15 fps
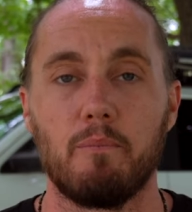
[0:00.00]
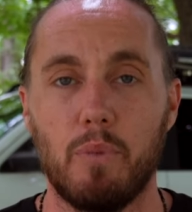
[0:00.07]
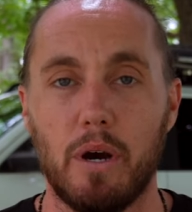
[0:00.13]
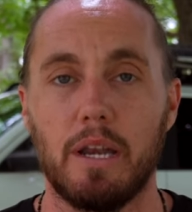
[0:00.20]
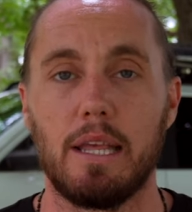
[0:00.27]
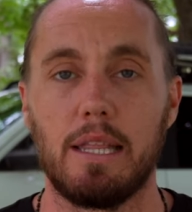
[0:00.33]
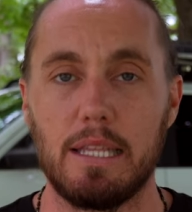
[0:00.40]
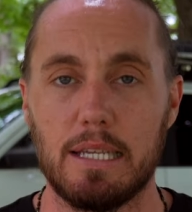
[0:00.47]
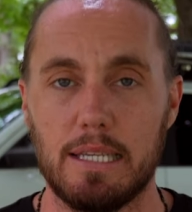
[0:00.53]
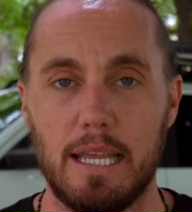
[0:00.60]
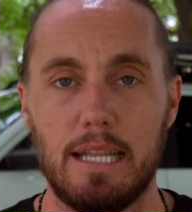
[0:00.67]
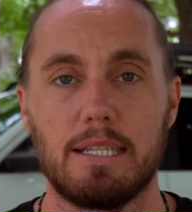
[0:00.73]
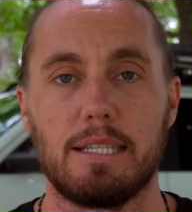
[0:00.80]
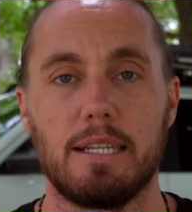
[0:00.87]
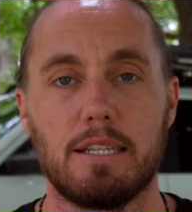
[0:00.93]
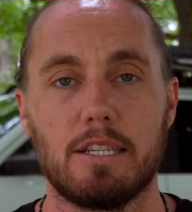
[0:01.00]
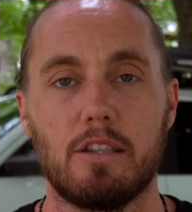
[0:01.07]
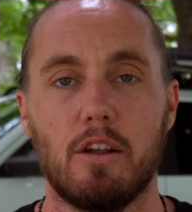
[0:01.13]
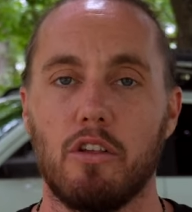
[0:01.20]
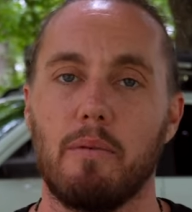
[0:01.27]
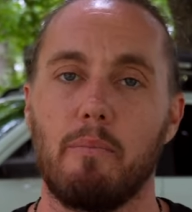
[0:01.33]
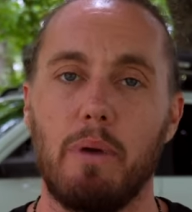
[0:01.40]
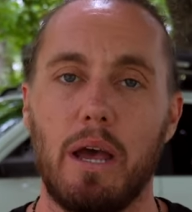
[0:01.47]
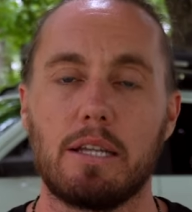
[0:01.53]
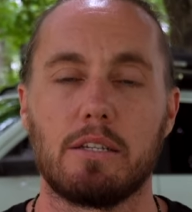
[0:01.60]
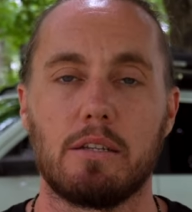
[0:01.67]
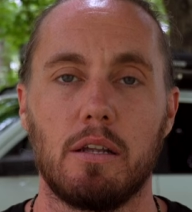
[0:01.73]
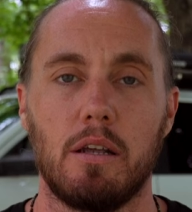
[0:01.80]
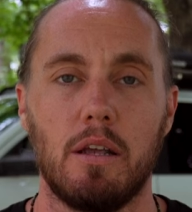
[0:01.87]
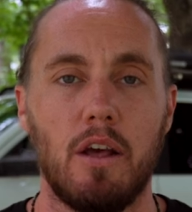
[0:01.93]
But in this instance, they're the
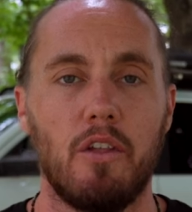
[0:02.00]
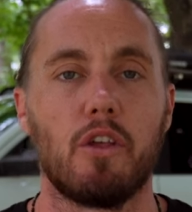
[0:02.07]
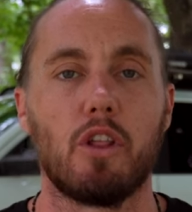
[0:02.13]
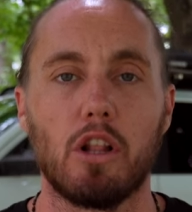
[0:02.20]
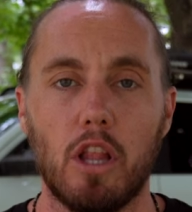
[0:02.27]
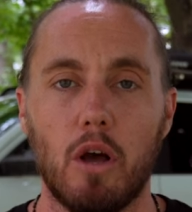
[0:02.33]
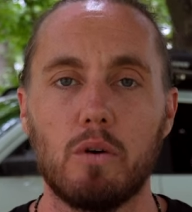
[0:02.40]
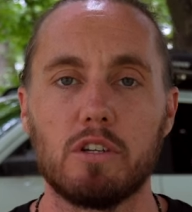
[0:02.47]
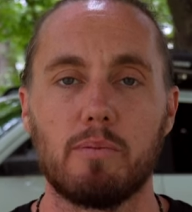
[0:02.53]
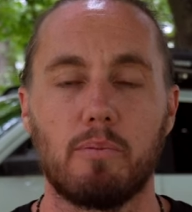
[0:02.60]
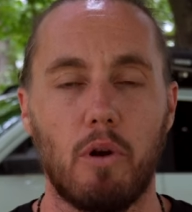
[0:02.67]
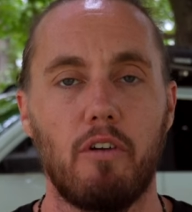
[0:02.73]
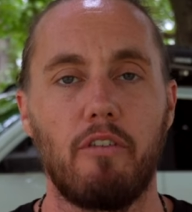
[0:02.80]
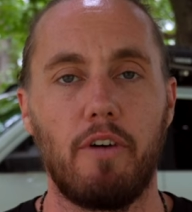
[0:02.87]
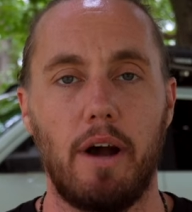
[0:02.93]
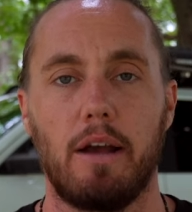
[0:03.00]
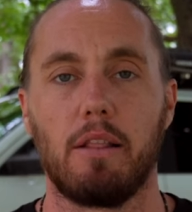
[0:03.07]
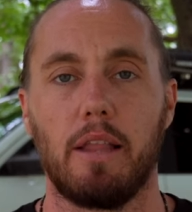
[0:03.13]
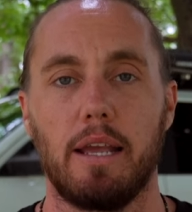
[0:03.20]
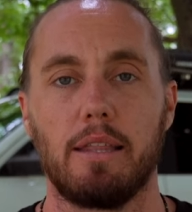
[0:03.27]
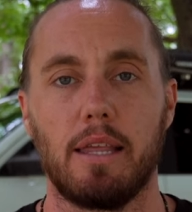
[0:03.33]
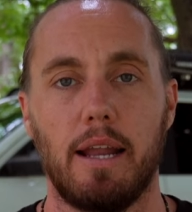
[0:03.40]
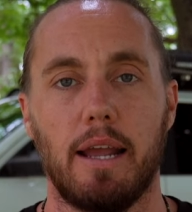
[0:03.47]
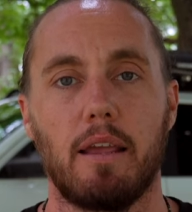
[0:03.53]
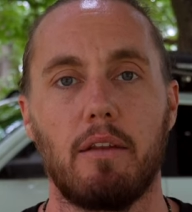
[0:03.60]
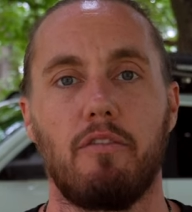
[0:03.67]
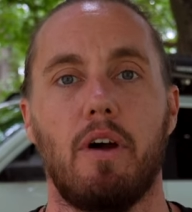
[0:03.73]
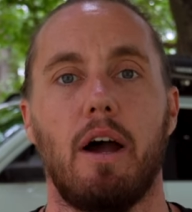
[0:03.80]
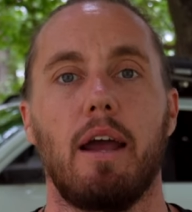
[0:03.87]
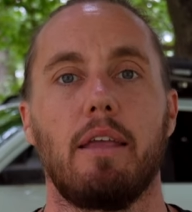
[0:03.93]
best, they're the lowest profile light that I could
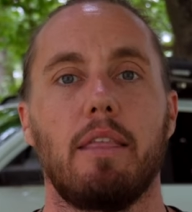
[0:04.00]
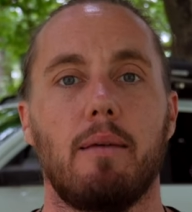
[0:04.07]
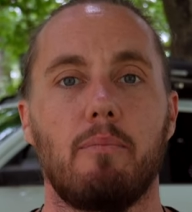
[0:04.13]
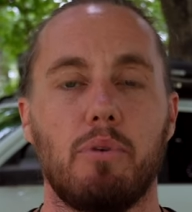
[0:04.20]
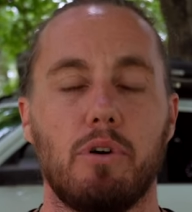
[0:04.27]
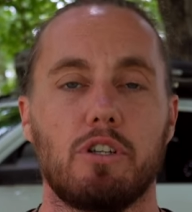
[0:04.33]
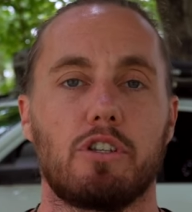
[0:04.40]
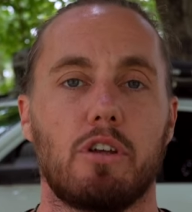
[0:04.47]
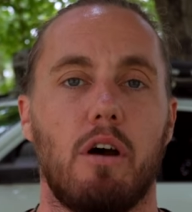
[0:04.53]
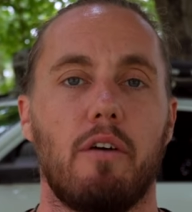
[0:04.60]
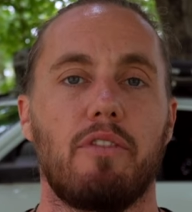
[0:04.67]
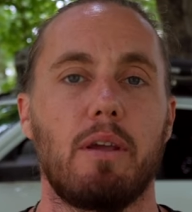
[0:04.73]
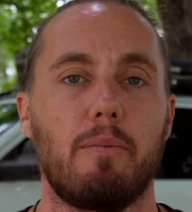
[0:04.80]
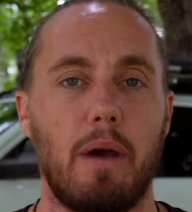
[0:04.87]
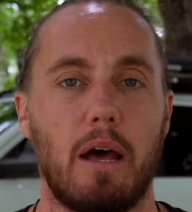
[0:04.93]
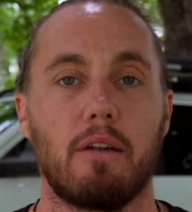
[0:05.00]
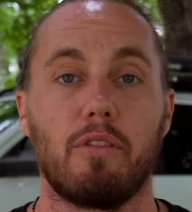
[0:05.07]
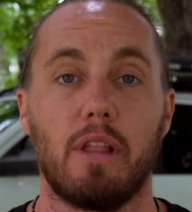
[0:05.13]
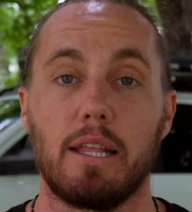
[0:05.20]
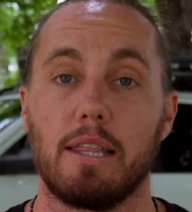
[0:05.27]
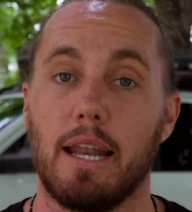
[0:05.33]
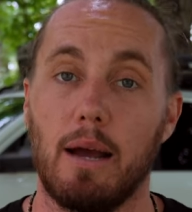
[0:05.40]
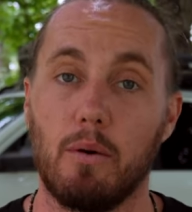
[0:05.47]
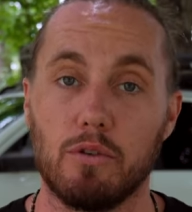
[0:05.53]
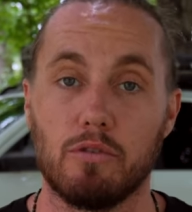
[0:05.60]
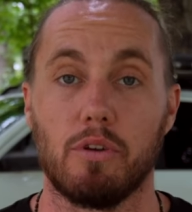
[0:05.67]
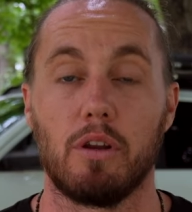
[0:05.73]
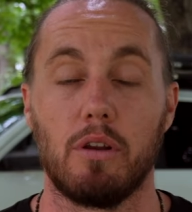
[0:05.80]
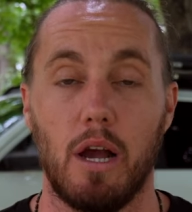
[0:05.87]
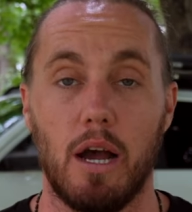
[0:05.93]
find that puts cuts off the amount of light that I was
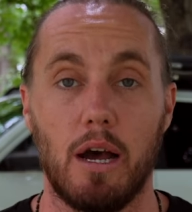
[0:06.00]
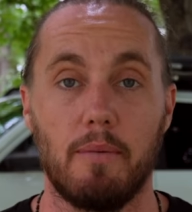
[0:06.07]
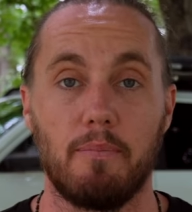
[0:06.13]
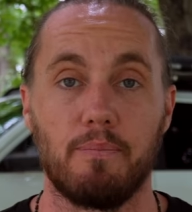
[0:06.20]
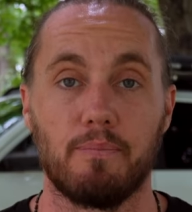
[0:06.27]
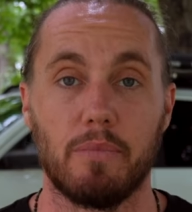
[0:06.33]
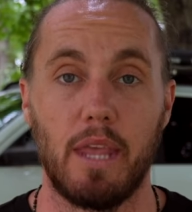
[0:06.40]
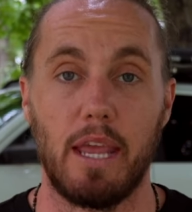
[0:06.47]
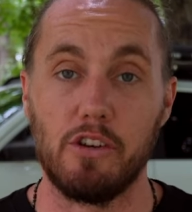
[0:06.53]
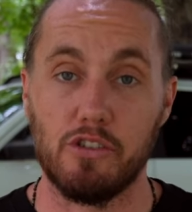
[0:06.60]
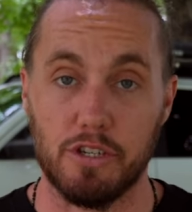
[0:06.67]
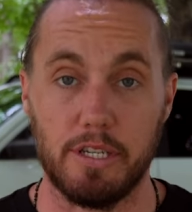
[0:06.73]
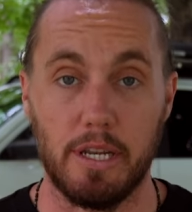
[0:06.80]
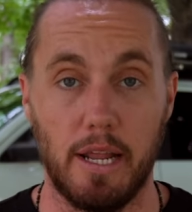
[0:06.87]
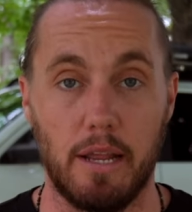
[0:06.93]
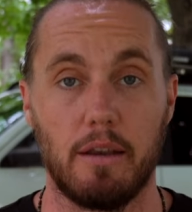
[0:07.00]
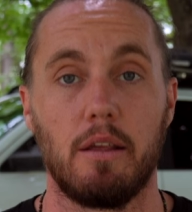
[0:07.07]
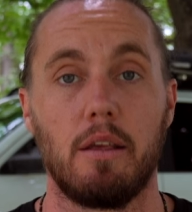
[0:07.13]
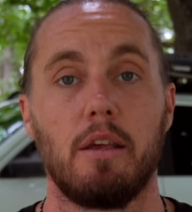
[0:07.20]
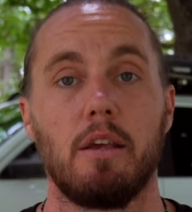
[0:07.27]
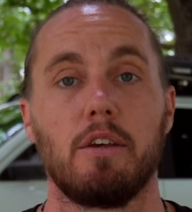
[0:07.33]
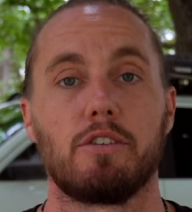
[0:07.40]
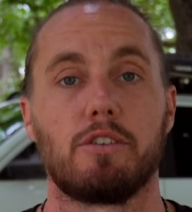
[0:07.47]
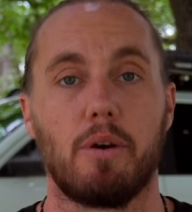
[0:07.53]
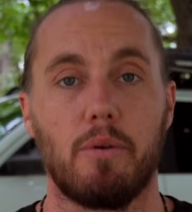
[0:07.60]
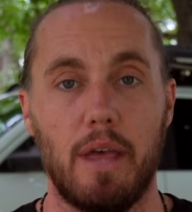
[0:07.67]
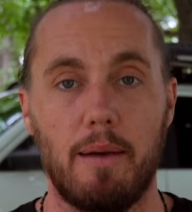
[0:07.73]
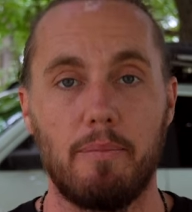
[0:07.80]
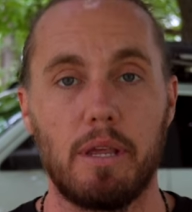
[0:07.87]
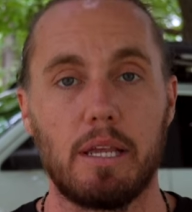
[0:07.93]
um, interested in. So
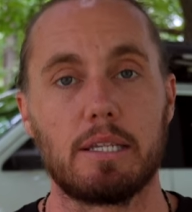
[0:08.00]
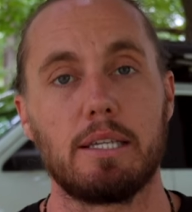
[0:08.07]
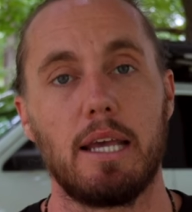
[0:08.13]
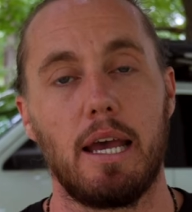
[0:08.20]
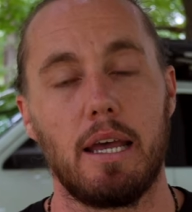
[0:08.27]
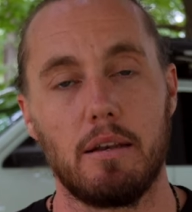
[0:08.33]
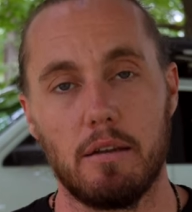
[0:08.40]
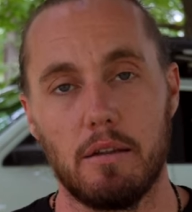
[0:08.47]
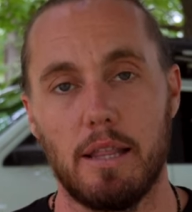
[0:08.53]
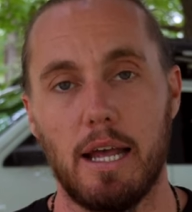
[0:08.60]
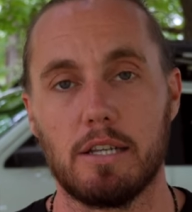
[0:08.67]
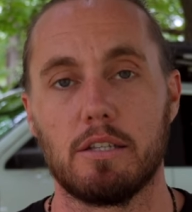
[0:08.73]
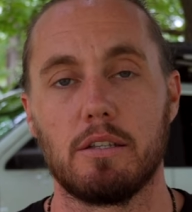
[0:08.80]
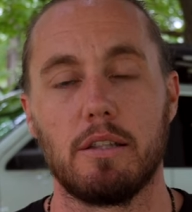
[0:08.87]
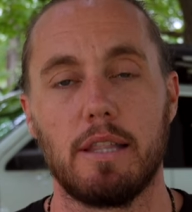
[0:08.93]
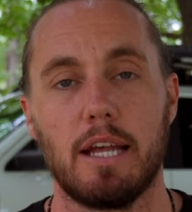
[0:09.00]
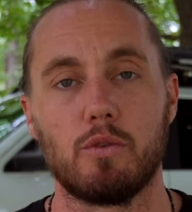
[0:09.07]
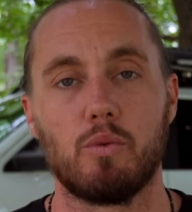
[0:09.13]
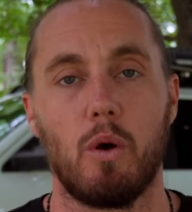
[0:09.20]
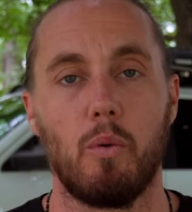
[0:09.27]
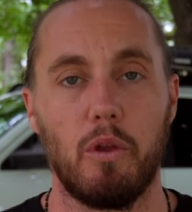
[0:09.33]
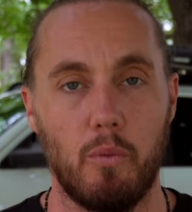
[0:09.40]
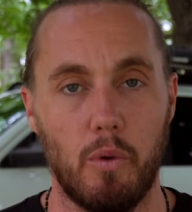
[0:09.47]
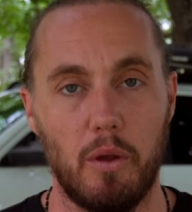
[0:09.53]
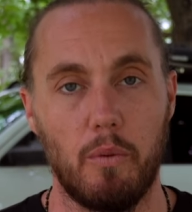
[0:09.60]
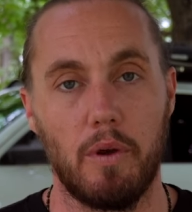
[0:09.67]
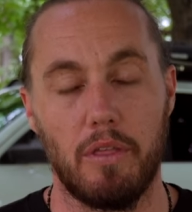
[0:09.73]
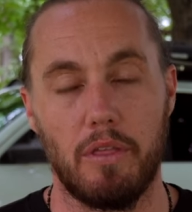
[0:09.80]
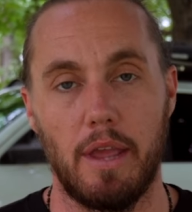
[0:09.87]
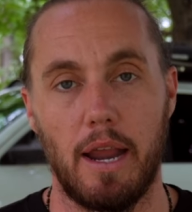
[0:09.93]
that being said, that's, that's what we went
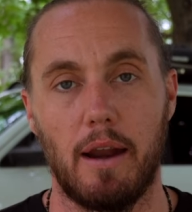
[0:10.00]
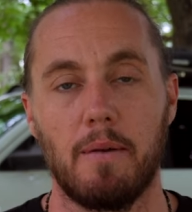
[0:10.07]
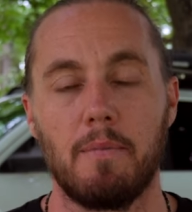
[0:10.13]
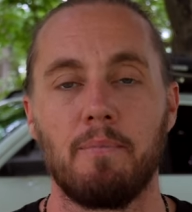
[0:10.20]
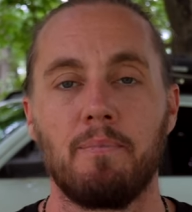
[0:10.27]
with there.